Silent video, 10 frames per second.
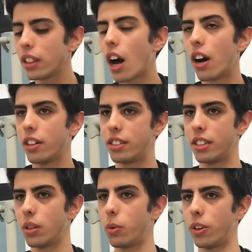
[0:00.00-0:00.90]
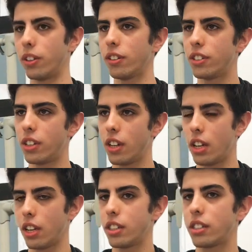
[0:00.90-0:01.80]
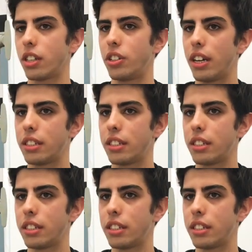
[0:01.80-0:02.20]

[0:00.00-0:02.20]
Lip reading: laws in the world, such